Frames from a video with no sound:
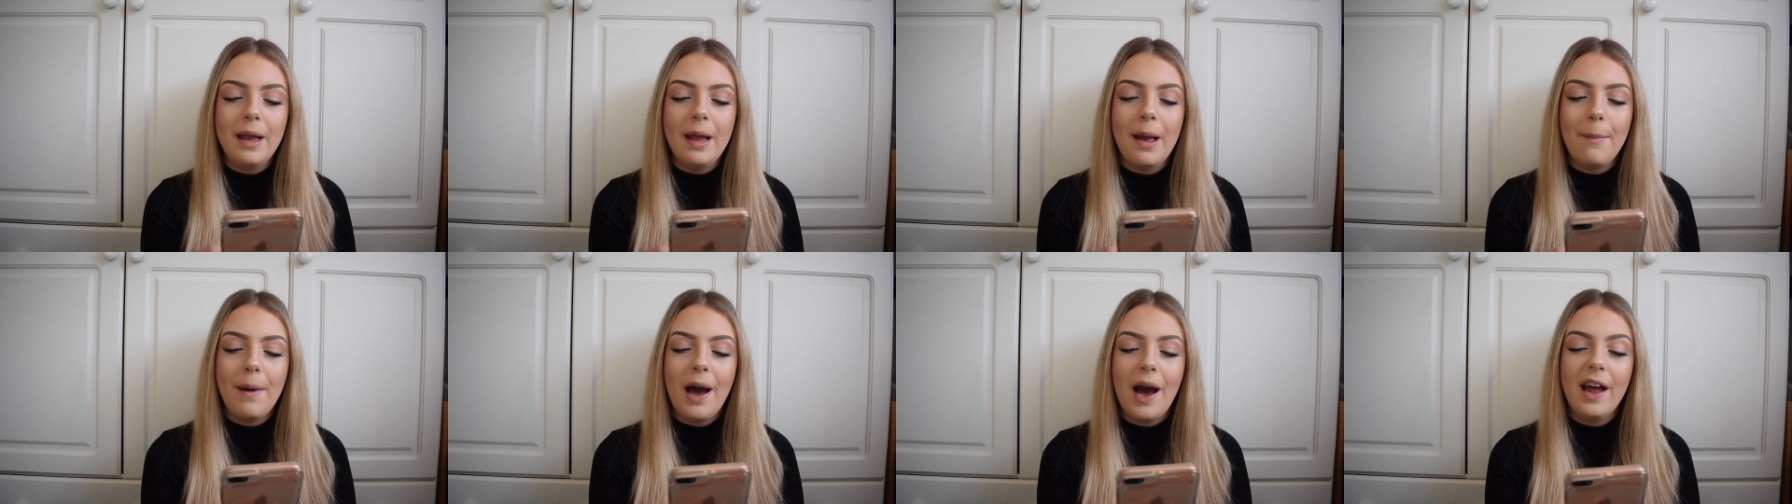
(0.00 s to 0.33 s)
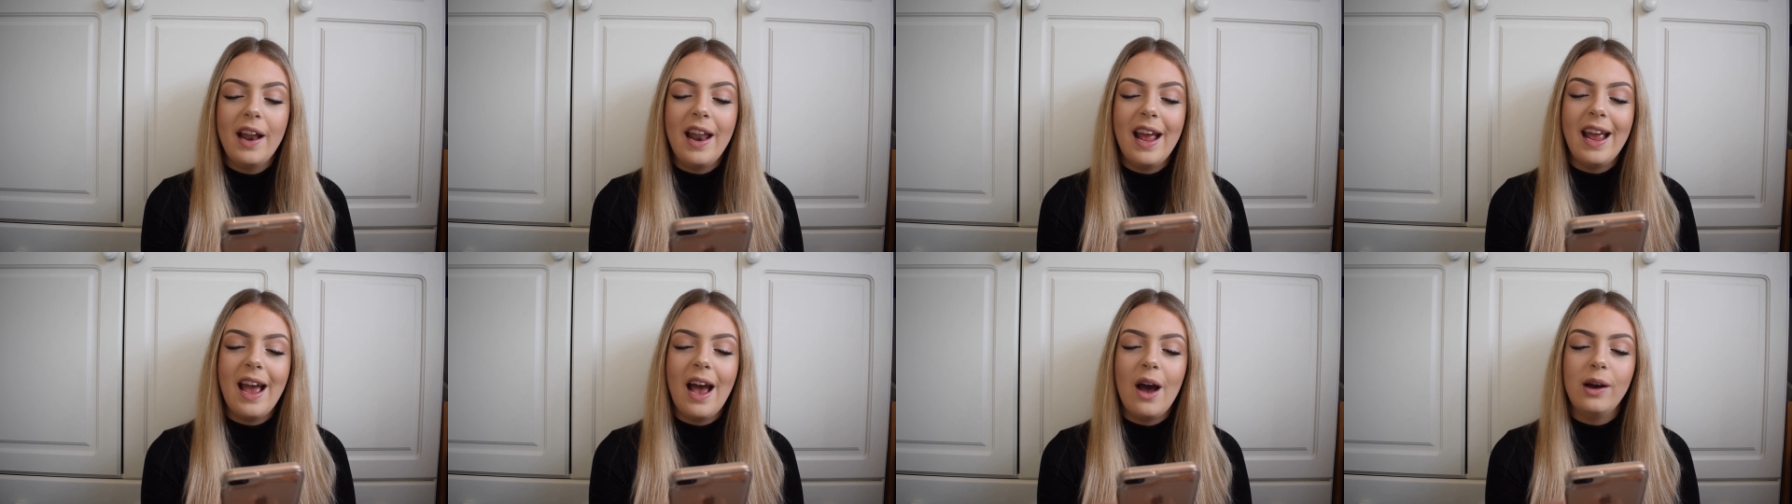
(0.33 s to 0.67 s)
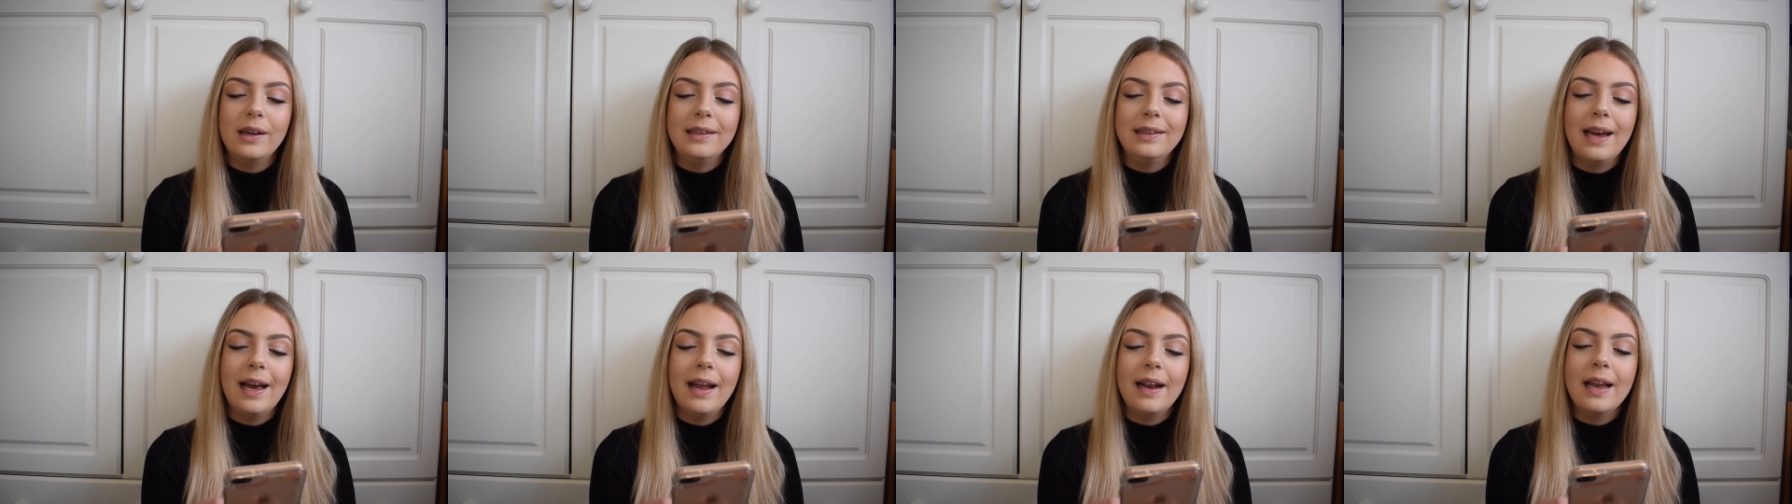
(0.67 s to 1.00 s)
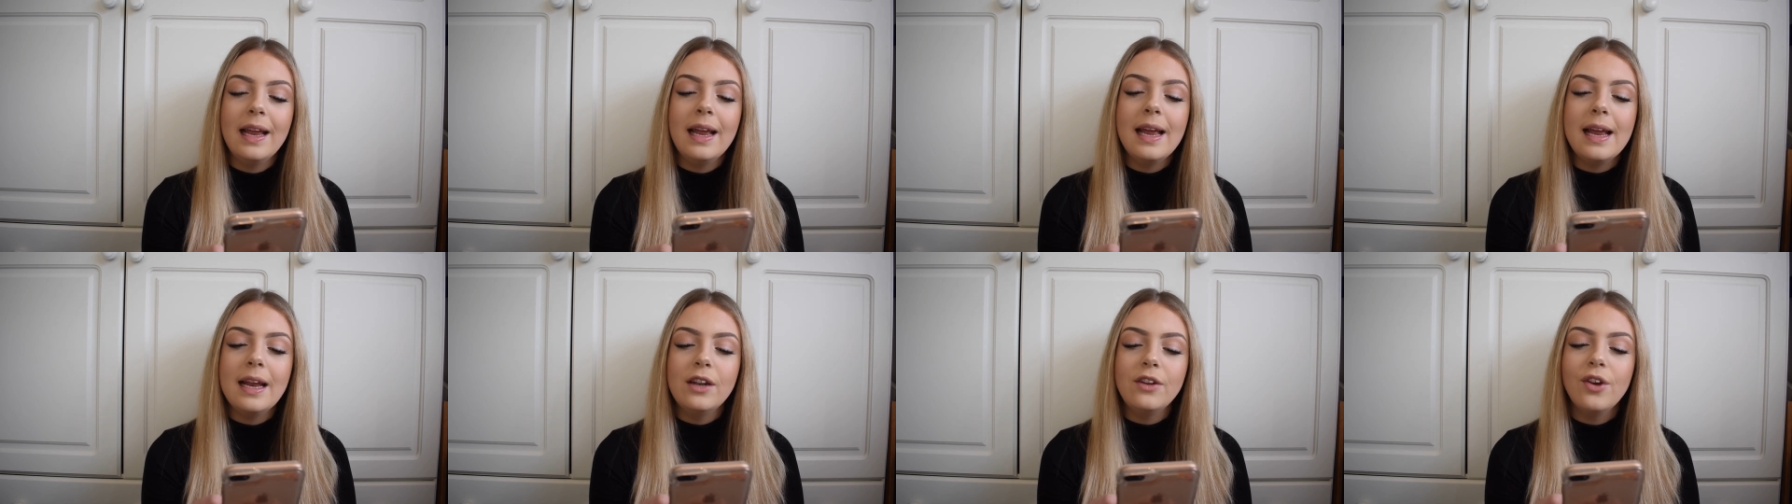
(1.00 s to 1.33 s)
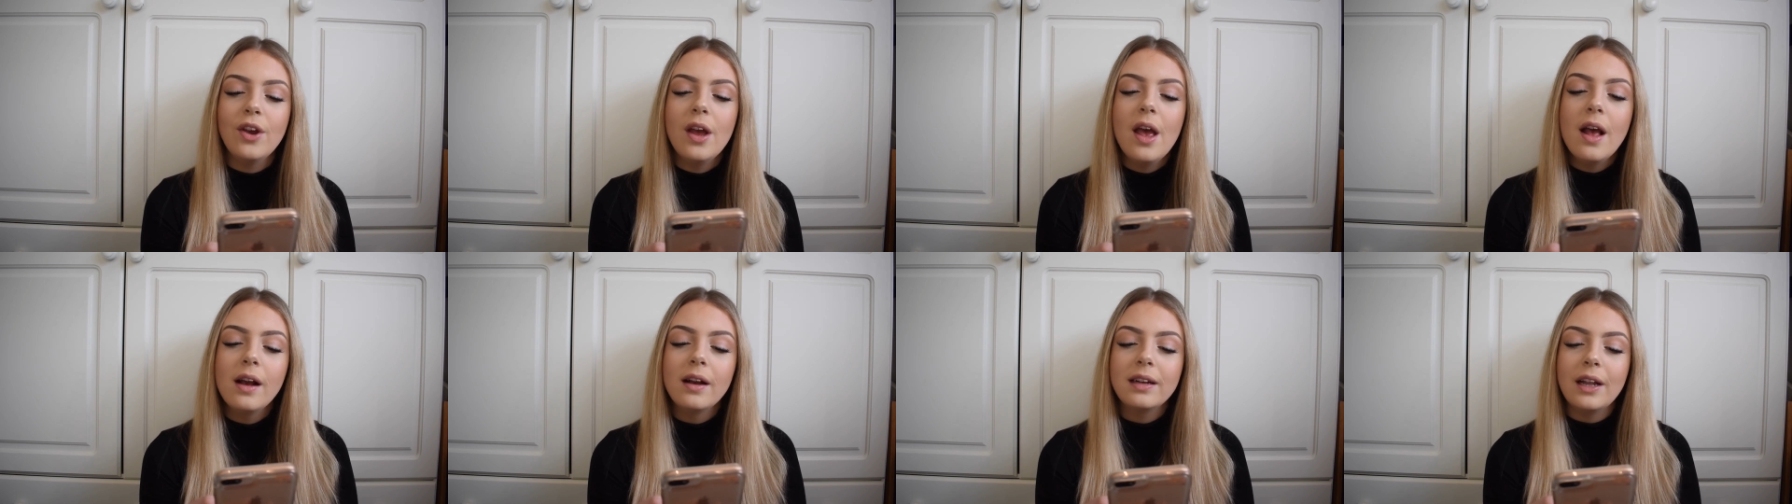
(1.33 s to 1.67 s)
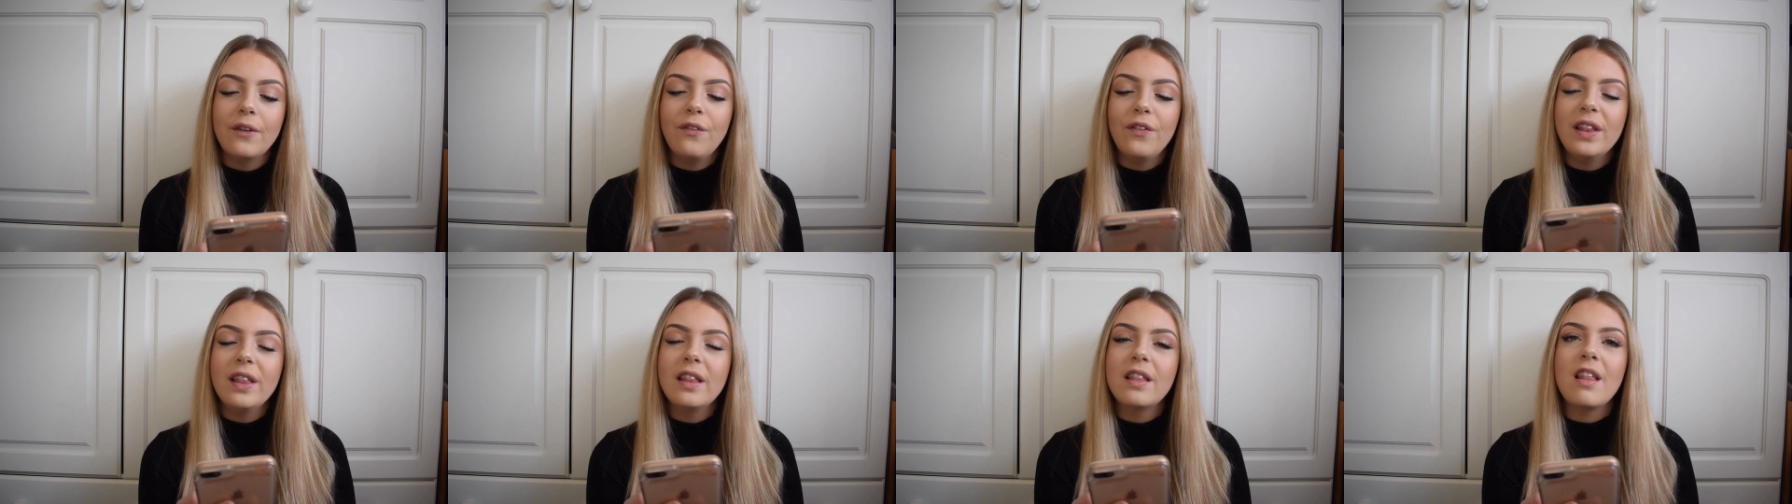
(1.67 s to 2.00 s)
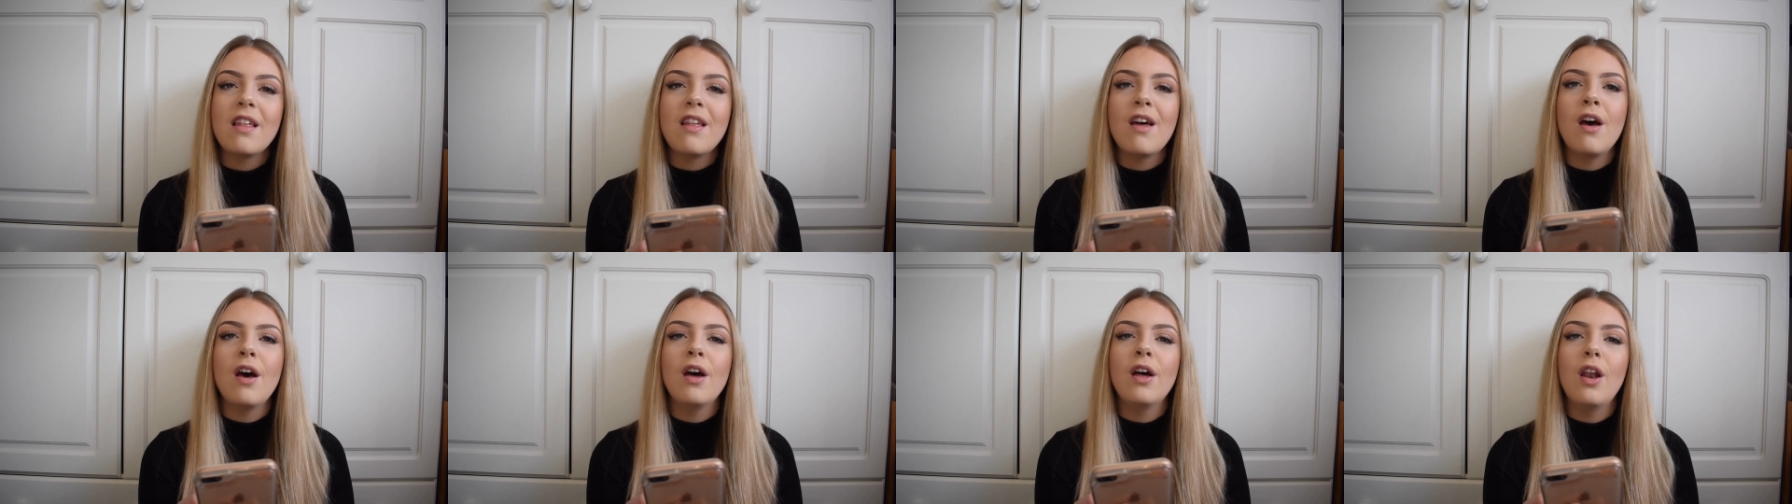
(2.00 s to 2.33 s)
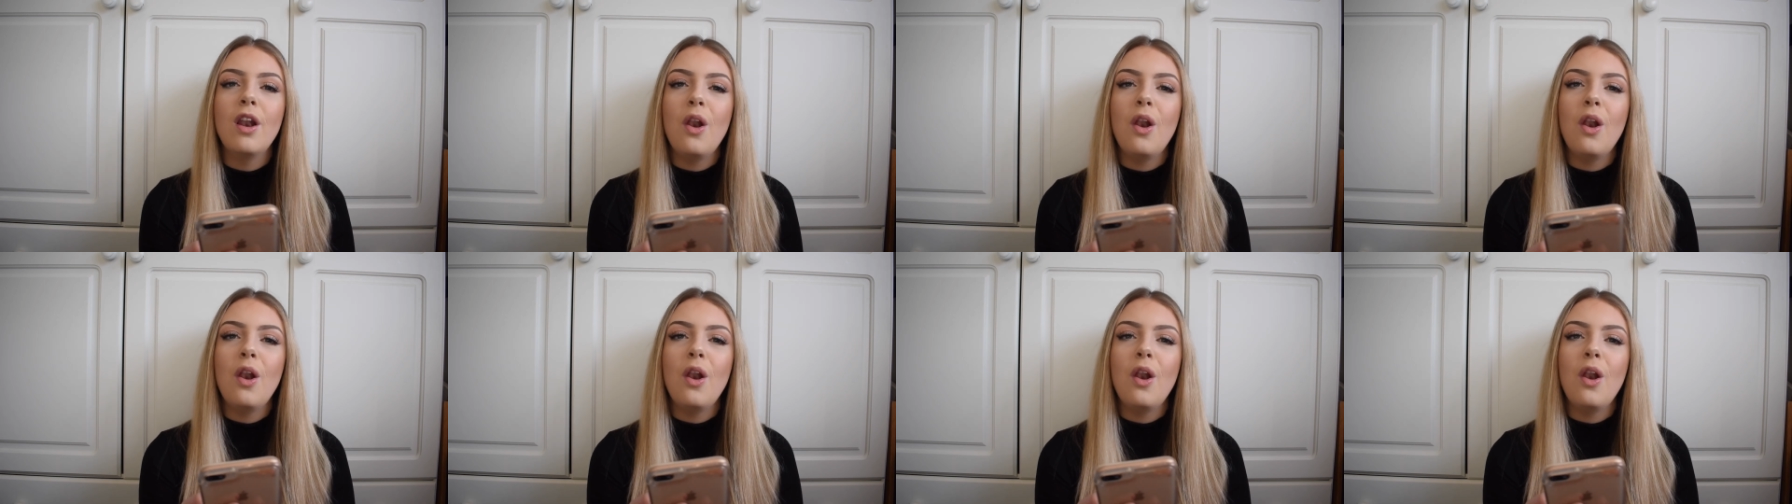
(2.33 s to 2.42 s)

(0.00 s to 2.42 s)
about an 8 out of 10 each because I think the